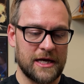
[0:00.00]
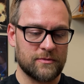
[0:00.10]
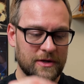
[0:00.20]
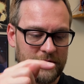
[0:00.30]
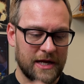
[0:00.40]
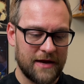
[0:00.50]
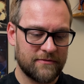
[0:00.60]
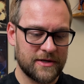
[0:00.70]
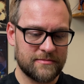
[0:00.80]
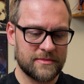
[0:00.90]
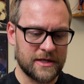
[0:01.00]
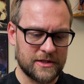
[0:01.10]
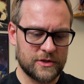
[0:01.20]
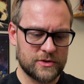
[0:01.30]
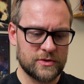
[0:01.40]
I'd rather have them a
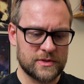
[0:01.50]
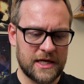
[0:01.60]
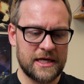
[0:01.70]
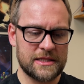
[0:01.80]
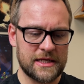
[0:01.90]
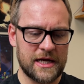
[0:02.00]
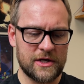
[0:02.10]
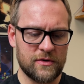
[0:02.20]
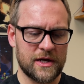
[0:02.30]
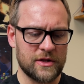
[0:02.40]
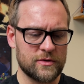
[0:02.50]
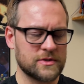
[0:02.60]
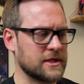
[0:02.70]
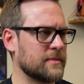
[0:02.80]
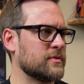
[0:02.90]
little too tight that I know I can
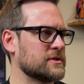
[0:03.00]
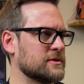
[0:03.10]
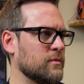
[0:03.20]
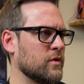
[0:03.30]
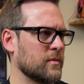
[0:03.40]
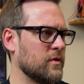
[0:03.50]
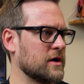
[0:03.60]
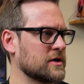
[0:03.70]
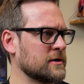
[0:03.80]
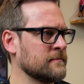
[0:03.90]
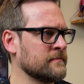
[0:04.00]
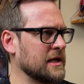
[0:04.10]
loosen up with some warm water.